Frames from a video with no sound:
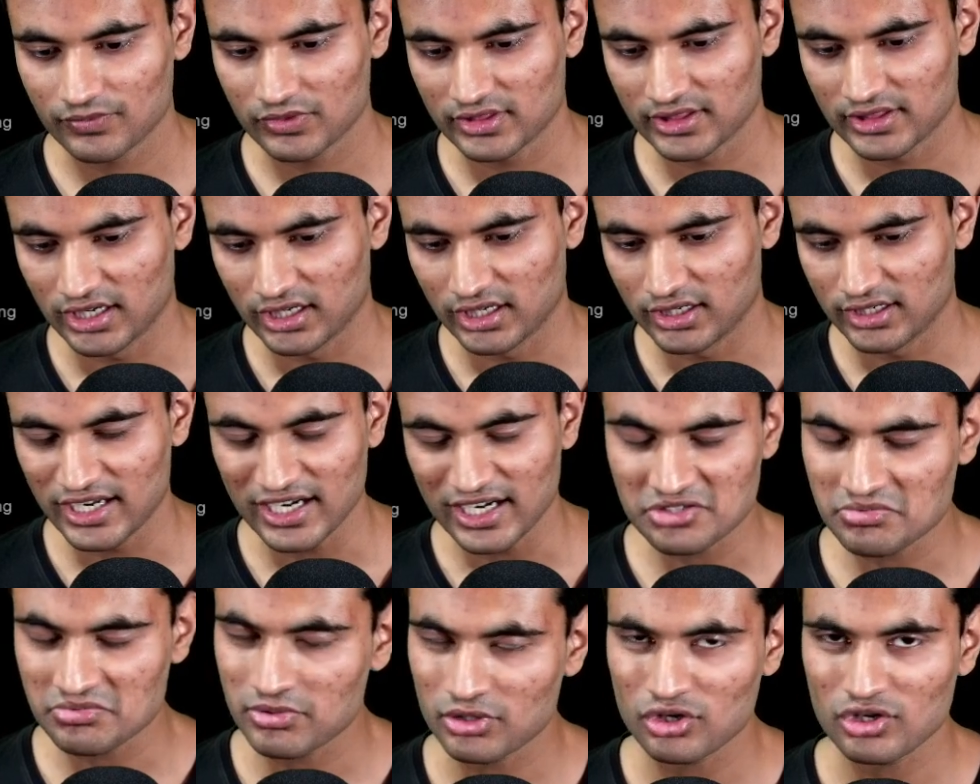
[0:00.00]
And
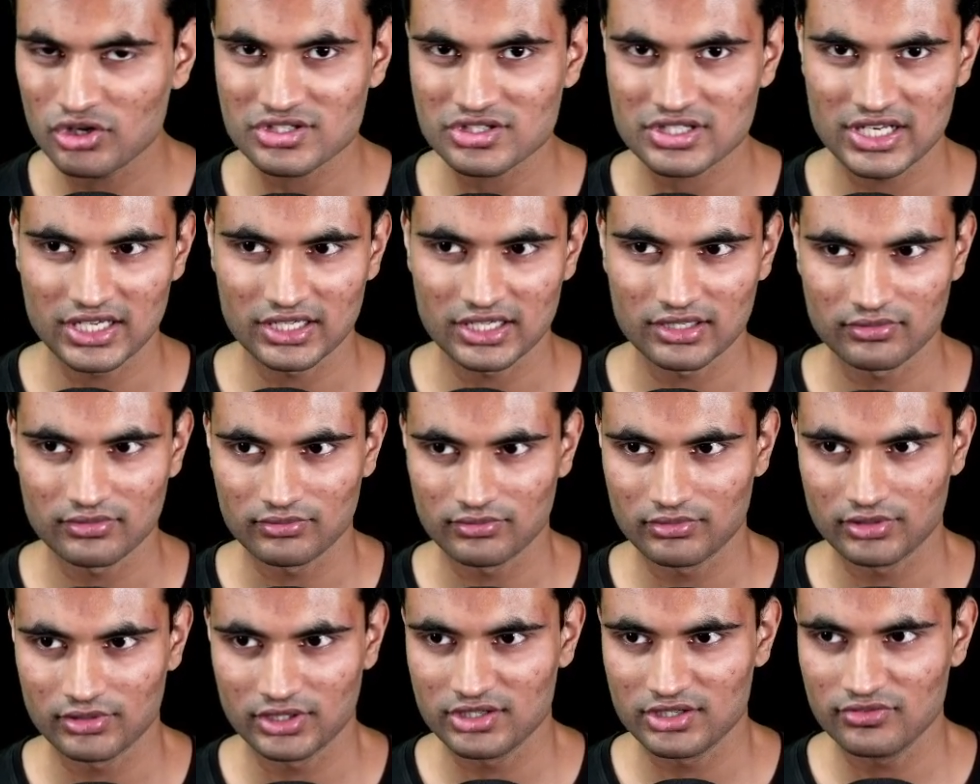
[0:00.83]
that's because like
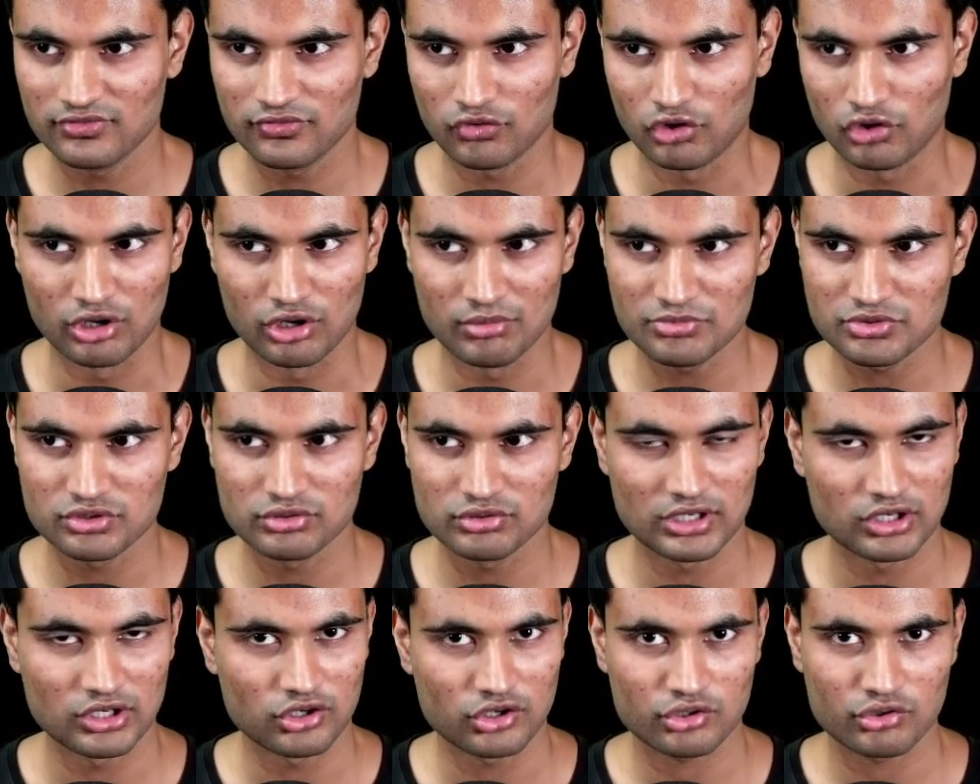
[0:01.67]
in forms, you
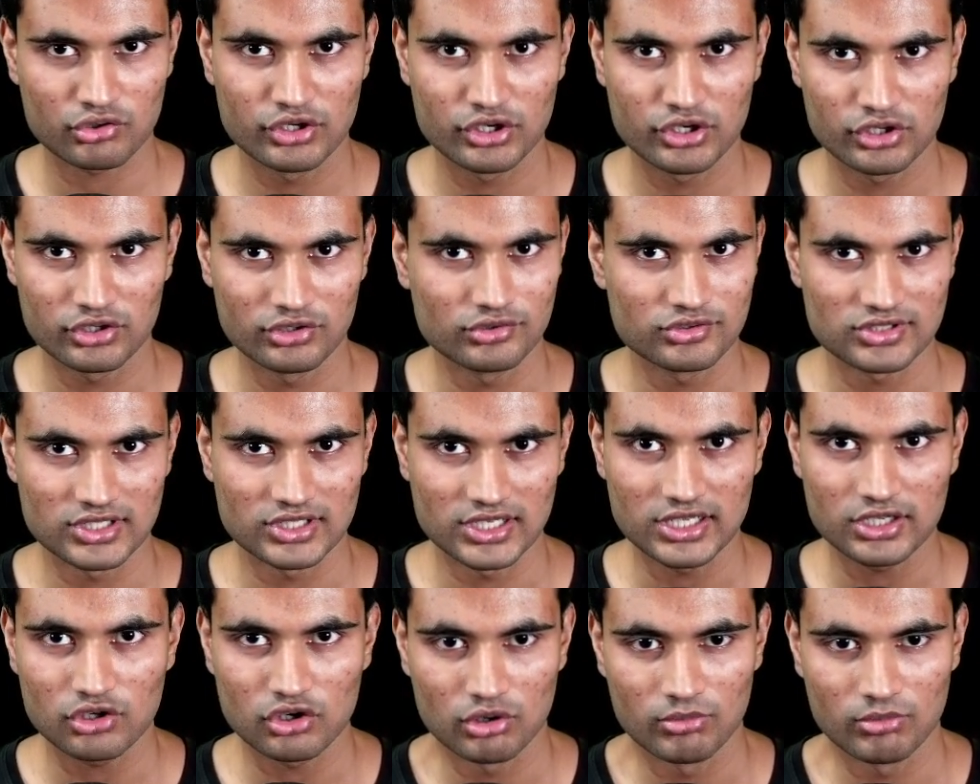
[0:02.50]
are not going to use
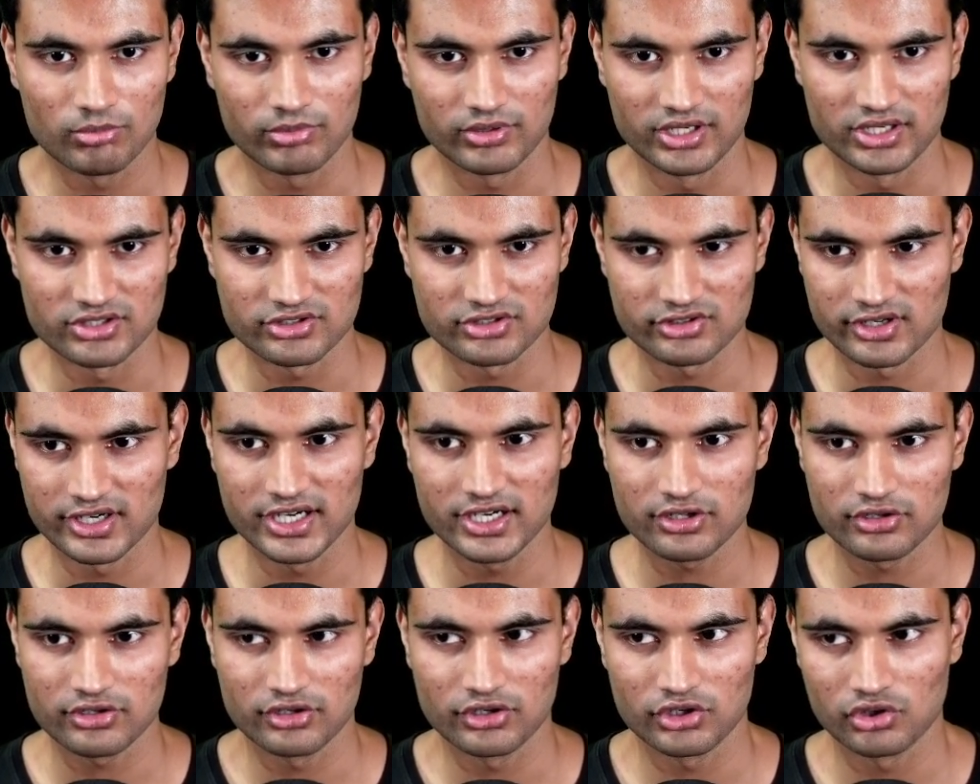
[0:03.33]
link components, right?
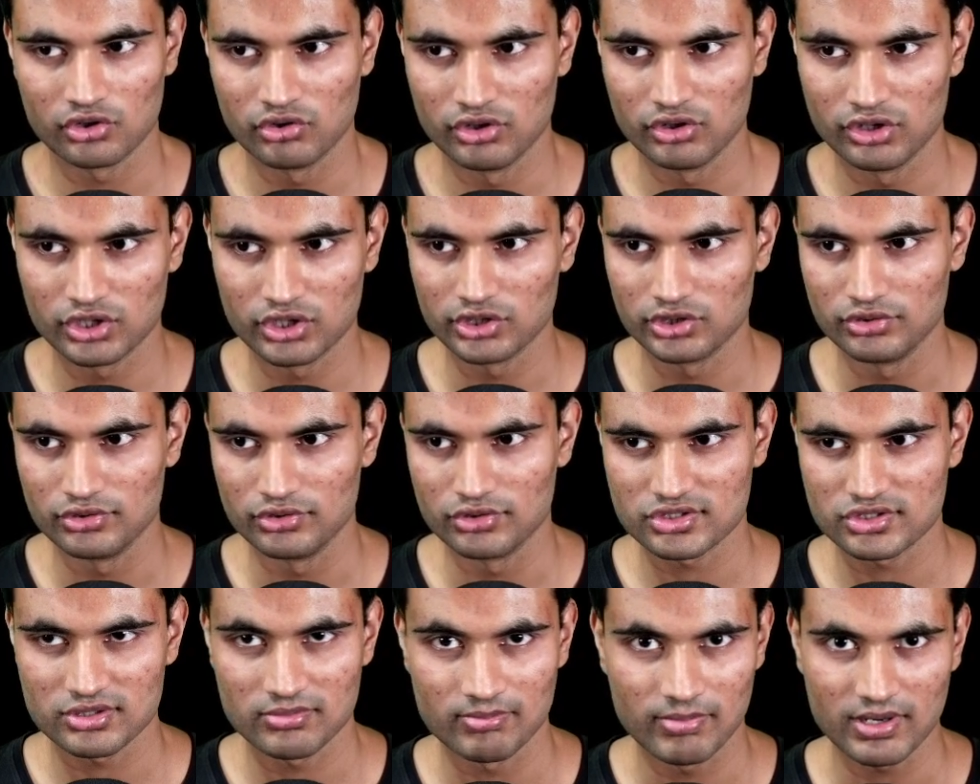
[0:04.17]
You're going to
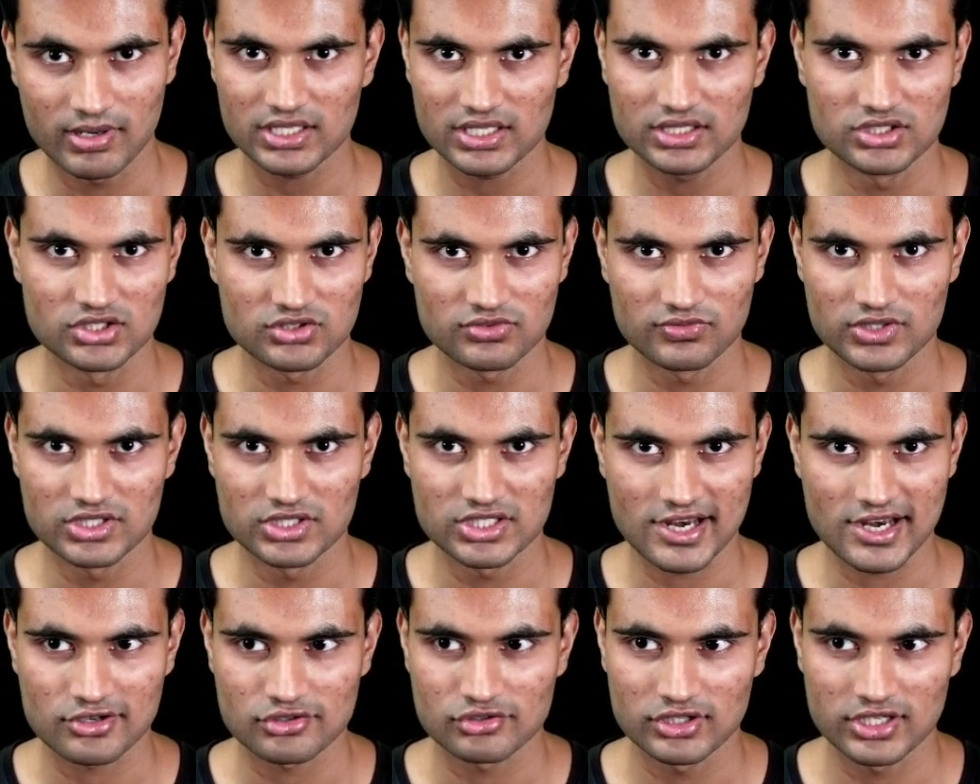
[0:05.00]
use buttons which
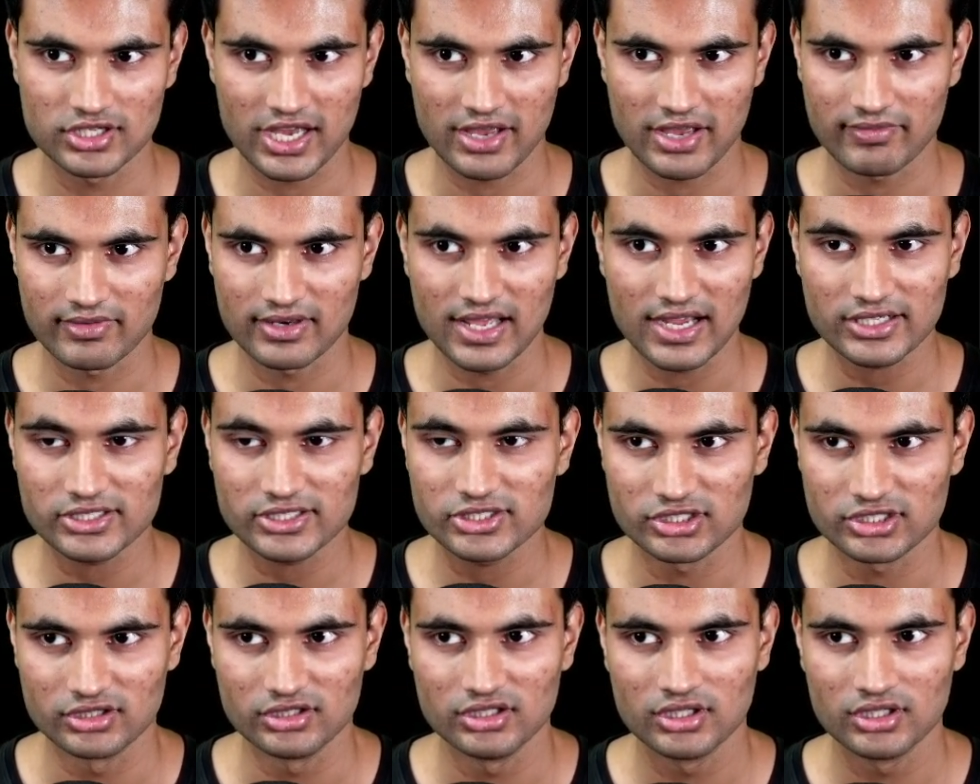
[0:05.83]
actually have an action.